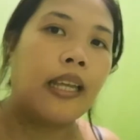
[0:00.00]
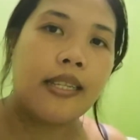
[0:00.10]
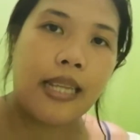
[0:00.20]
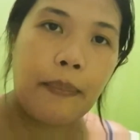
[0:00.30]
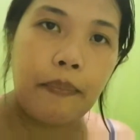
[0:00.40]

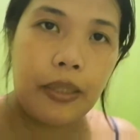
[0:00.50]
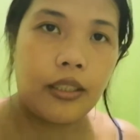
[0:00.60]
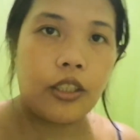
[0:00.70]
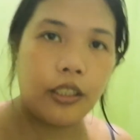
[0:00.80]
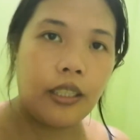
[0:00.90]

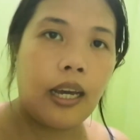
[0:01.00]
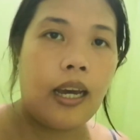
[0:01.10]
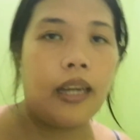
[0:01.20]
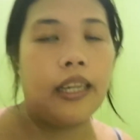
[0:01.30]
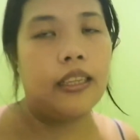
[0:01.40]
submetered
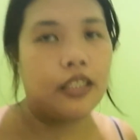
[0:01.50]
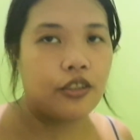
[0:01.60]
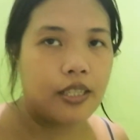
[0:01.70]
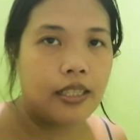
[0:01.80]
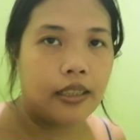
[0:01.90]
ang
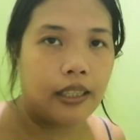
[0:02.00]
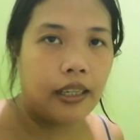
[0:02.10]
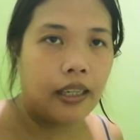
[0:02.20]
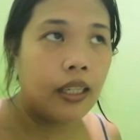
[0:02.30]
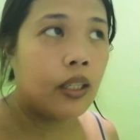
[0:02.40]

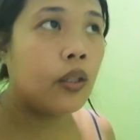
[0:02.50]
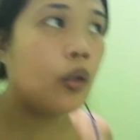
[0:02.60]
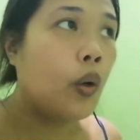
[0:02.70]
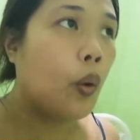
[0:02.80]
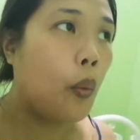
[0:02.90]
electricity,
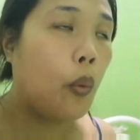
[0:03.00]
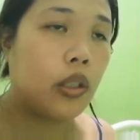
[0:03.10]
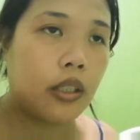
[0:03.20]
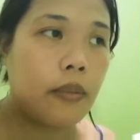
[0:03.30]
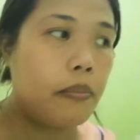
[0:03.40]

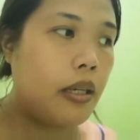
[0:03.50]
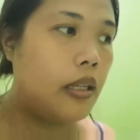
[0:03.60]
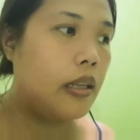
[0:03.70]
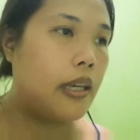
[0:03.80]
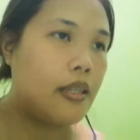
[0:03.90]
water
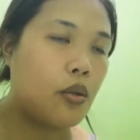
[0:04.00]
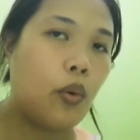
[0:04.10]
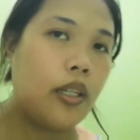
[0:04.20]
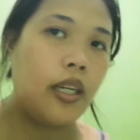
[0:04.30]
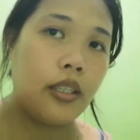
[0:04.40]
bill is
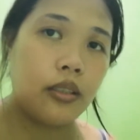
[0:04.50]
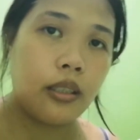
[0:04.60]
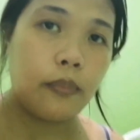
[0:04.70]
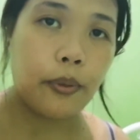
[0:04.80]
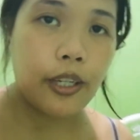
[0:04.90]
one
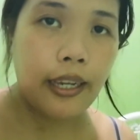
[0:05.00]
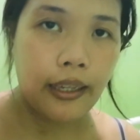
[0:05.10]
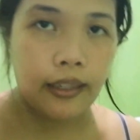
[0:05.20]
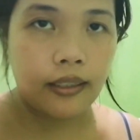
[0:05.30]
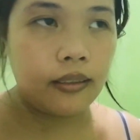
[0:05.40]
hundred per
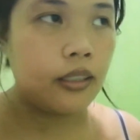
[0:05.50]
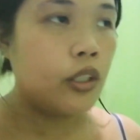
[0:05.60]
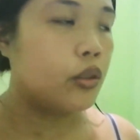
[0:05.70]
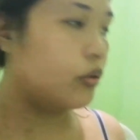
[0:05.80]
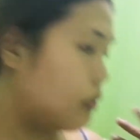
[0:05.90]
head,
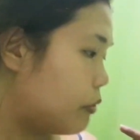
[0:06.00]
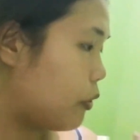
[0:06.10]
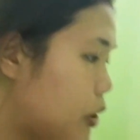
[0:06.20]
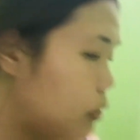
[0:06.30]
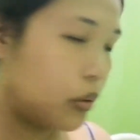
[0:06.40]
good
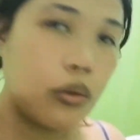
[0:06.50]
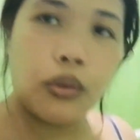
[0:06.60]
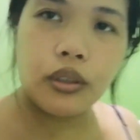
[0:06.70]
for two to